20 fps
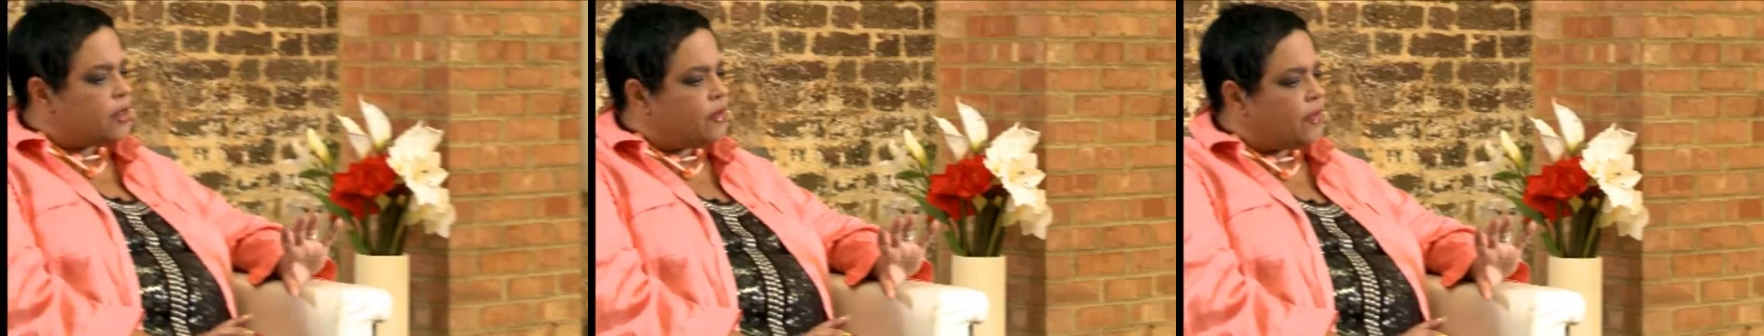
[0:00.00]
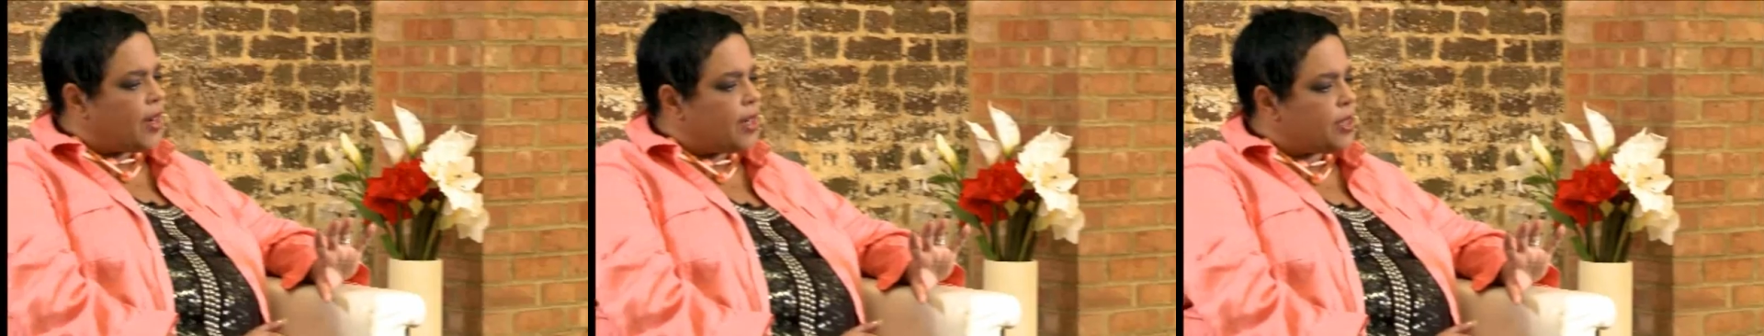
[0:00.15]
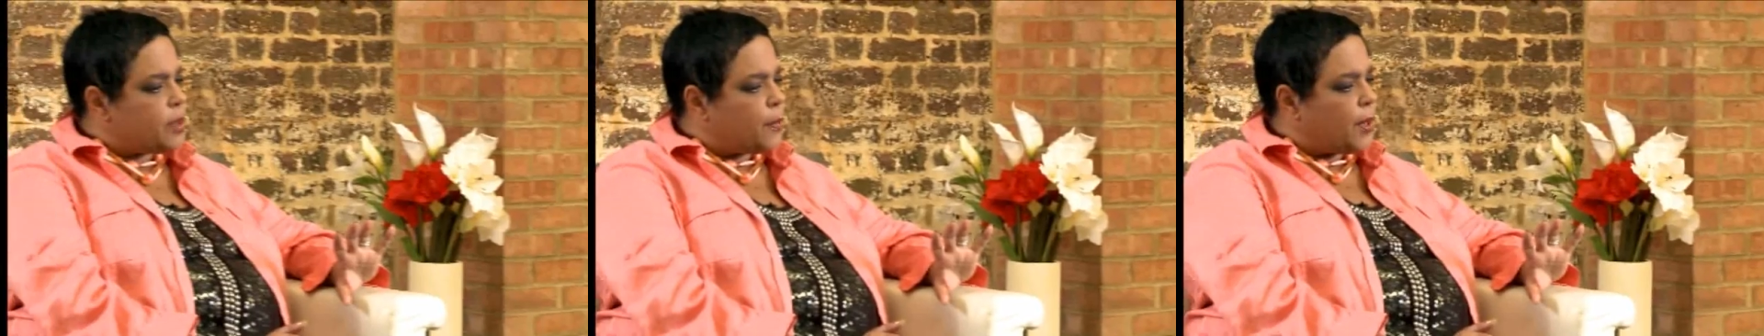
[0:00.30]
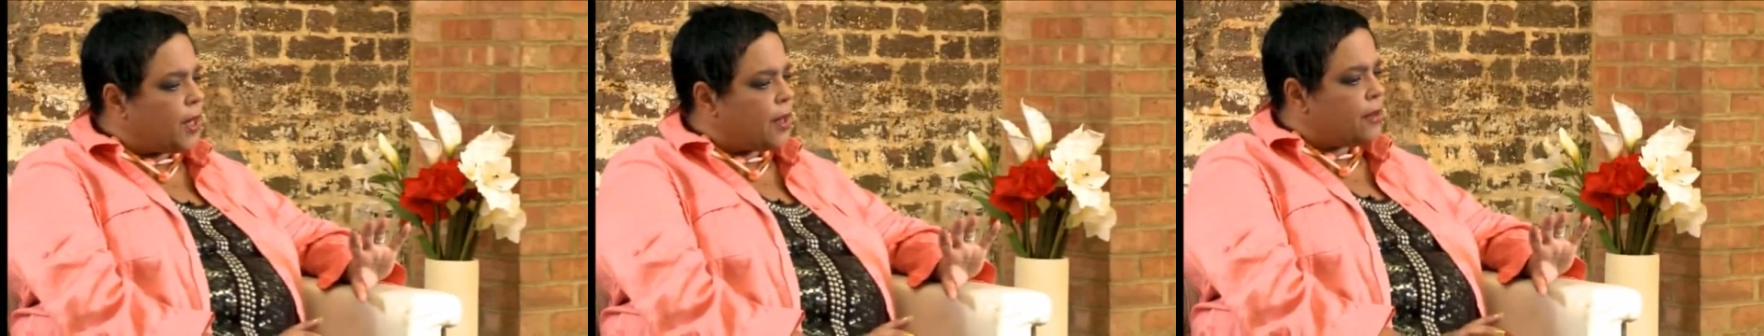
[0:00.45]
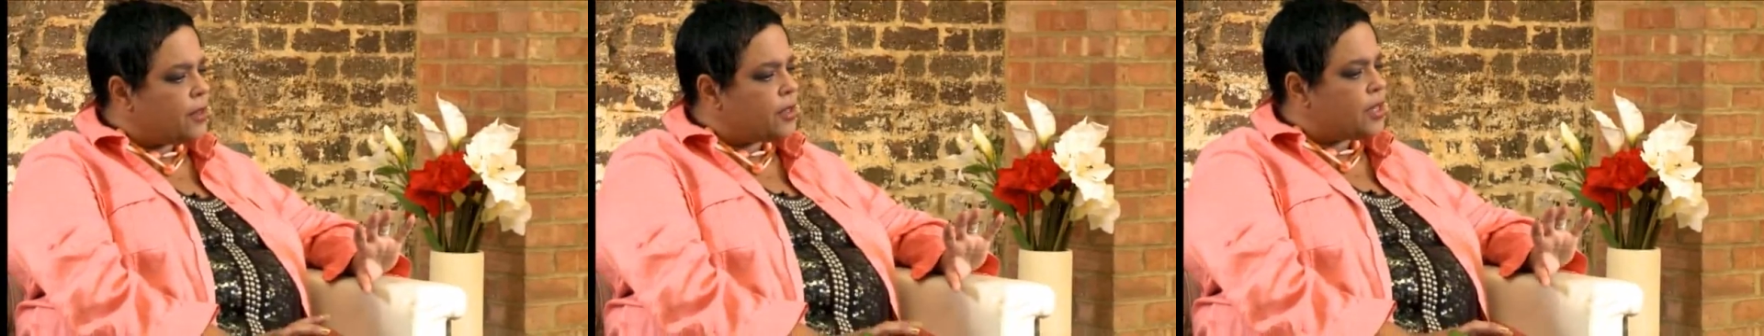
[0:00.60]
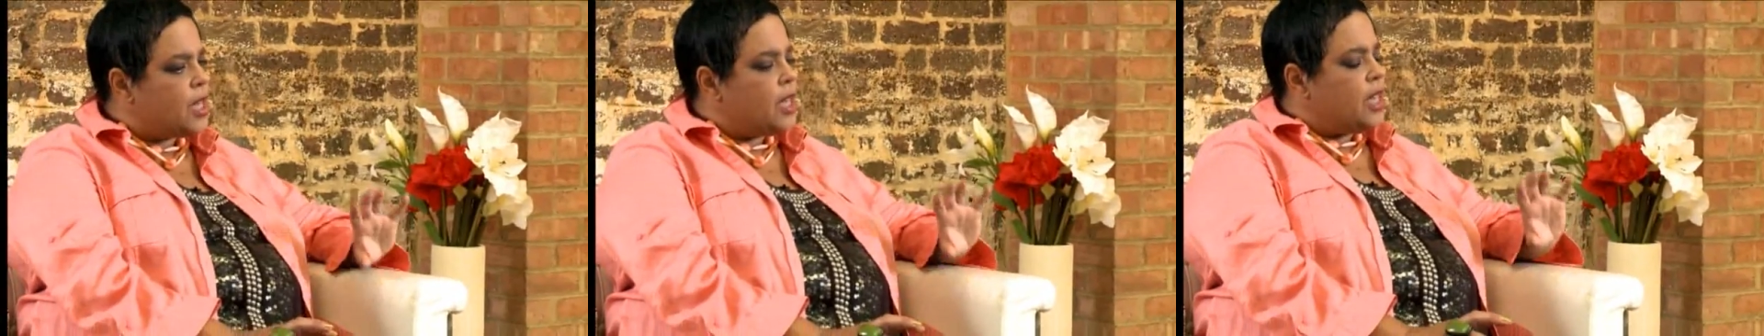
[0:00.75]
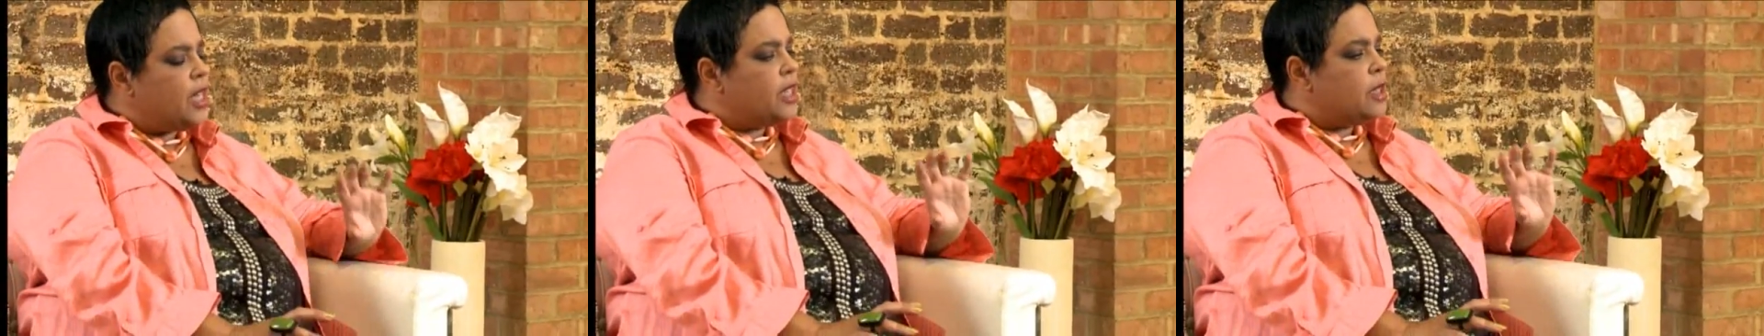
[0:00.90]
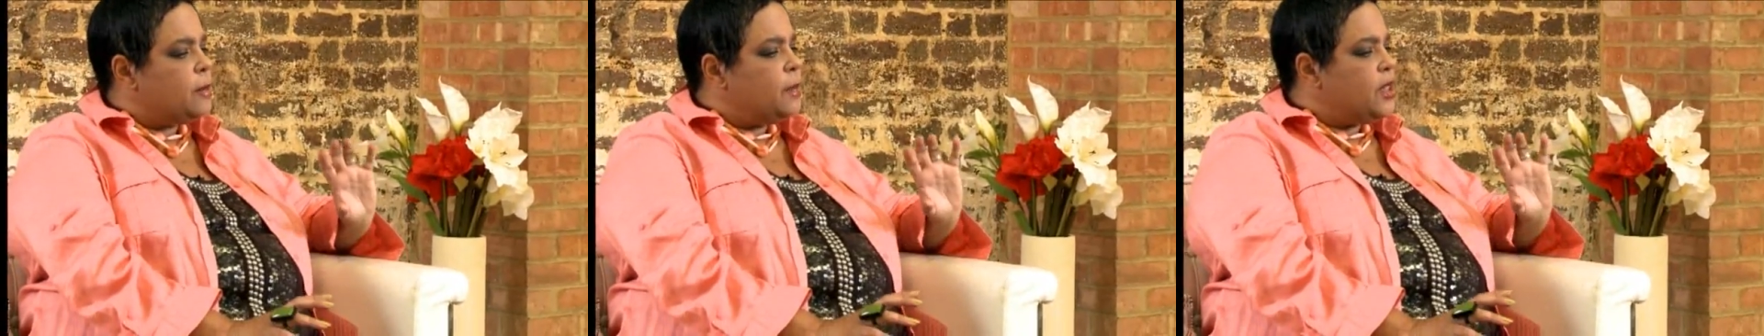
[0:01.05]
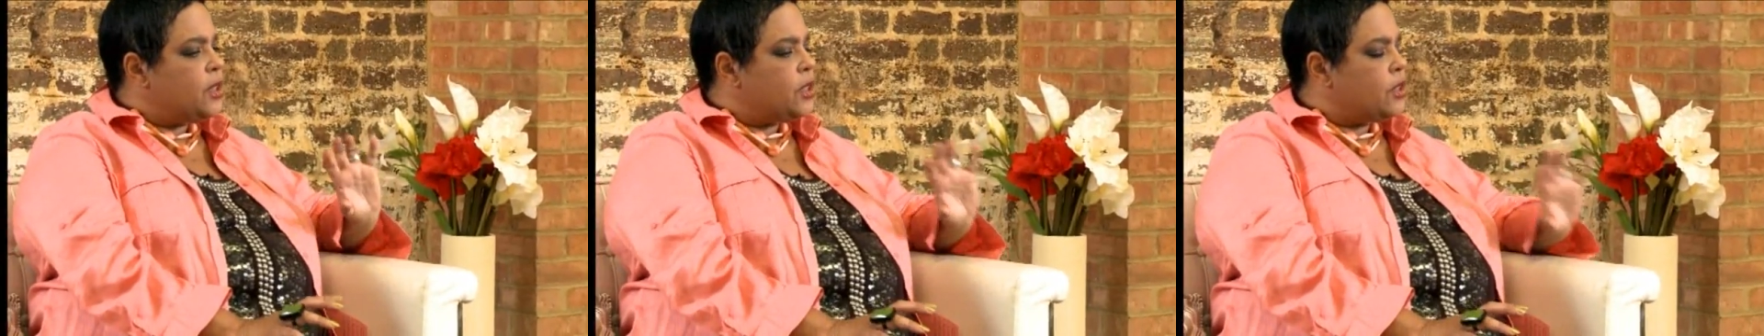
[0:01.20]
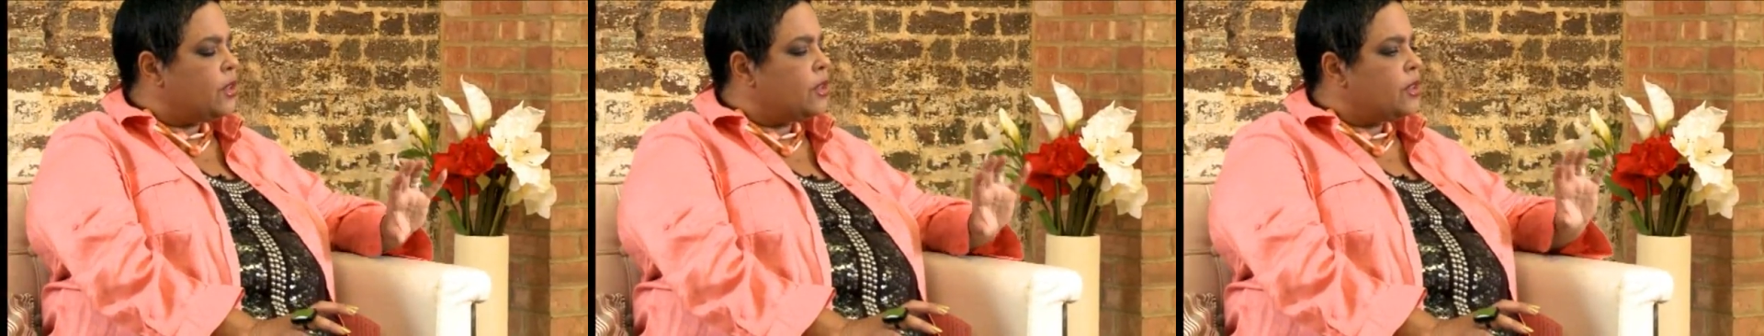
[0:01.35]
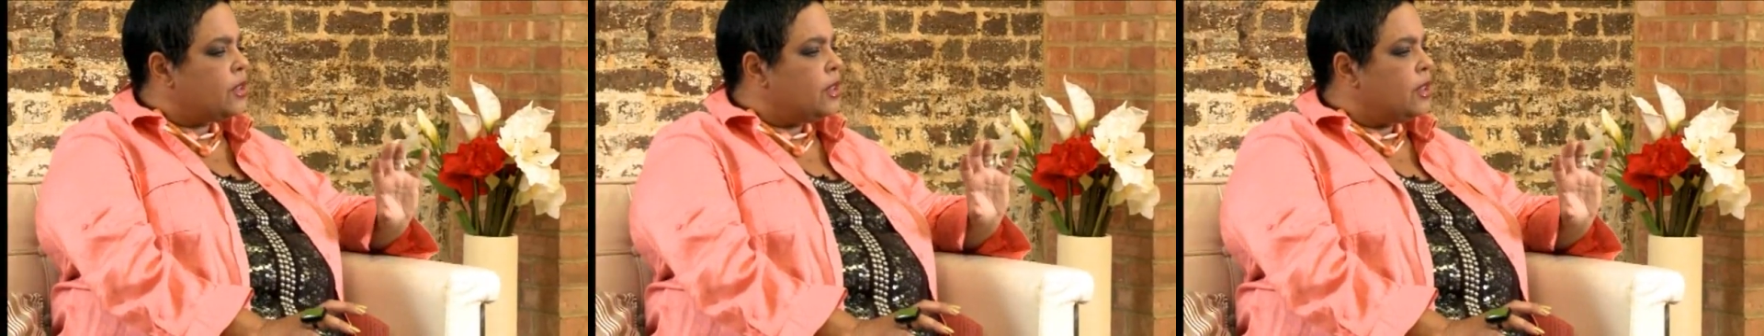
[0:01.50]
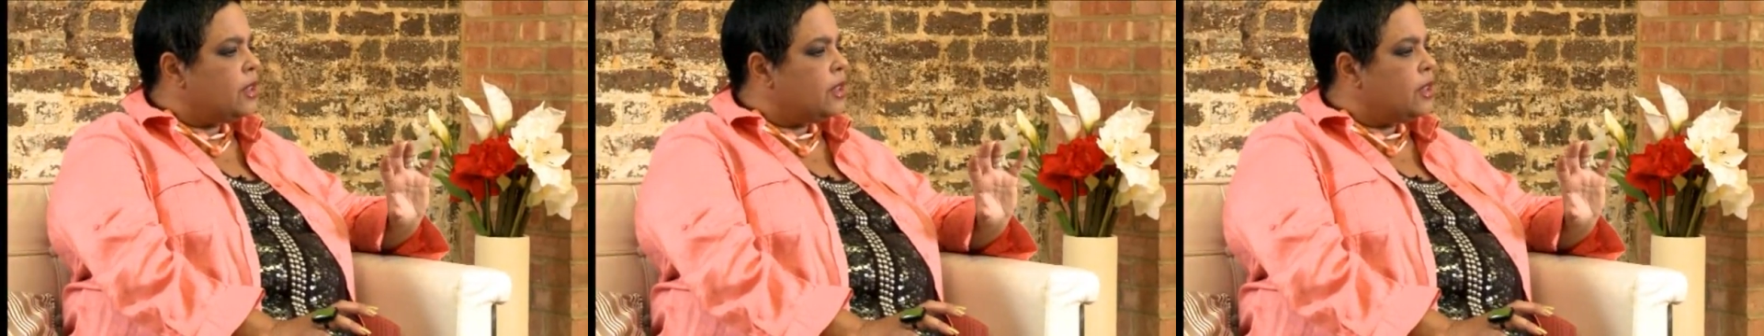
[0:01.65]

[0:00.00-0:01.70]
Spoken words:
advise parents to be sure to